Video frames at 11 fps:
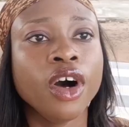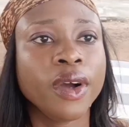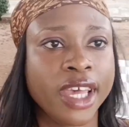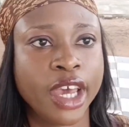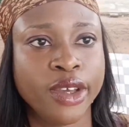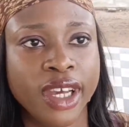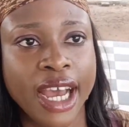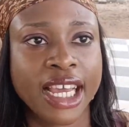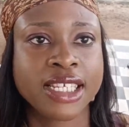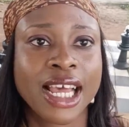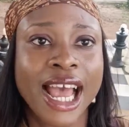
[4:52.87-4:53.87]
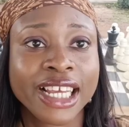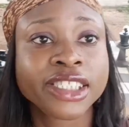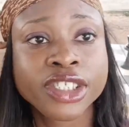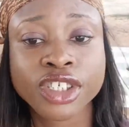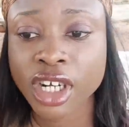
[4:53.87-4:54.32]
Okay, you guys, I
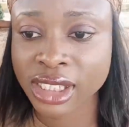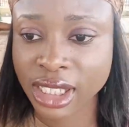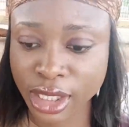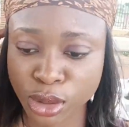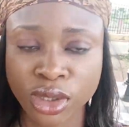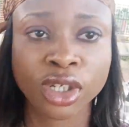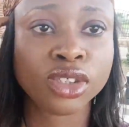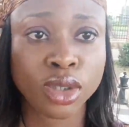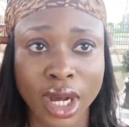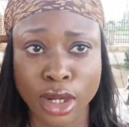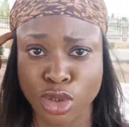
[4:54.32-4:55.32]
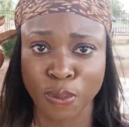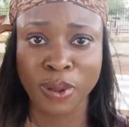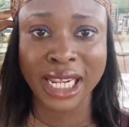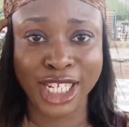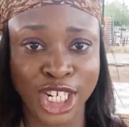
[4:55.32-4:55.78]
seriously do not know how to
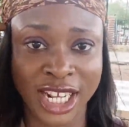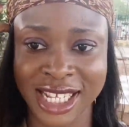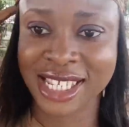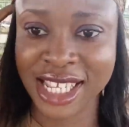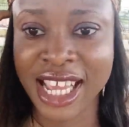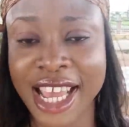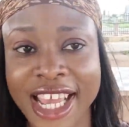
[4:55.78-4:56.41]
play chess.